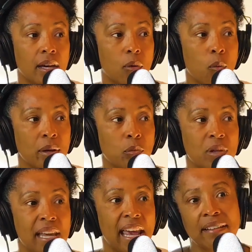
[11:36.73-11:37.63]
when
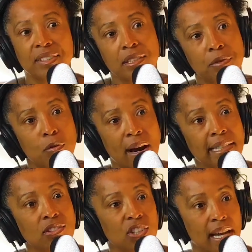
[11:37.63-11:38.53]
we have civil
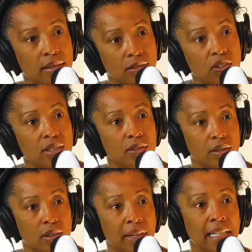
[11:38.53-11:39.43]
rights challenges,
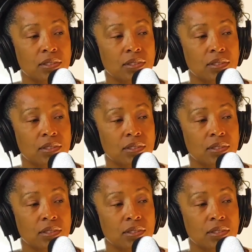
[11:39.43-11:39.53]
right?